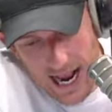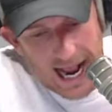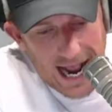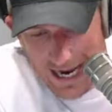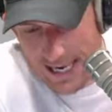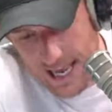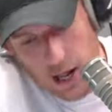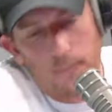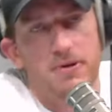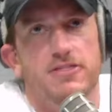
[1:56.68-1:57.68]
I can't
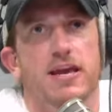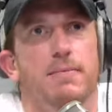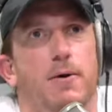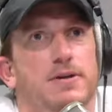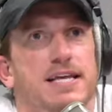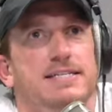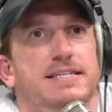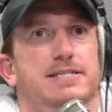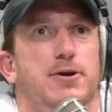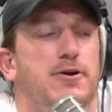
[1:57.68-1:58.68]
help but think about what that
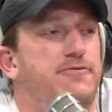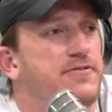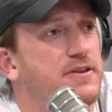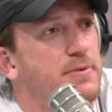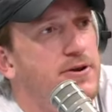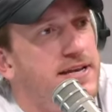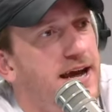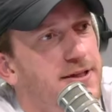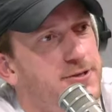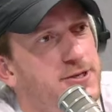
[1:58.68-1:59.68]
$650 million
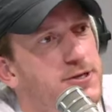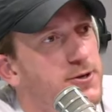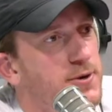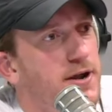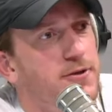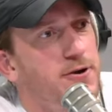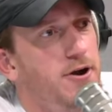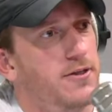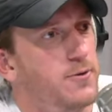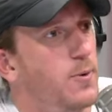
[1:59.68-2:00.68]
could do in
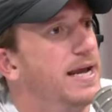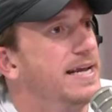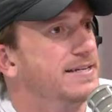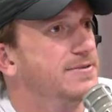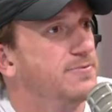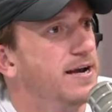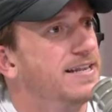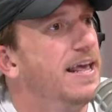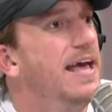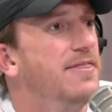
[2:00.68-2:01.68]
other ways, right?
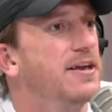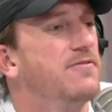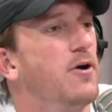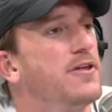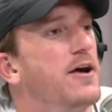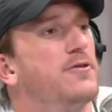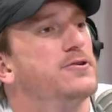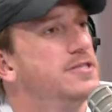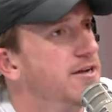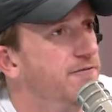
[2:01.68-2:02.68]
Think of all the other
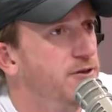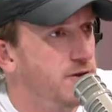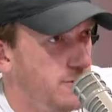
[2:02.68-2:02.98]
stuff you could do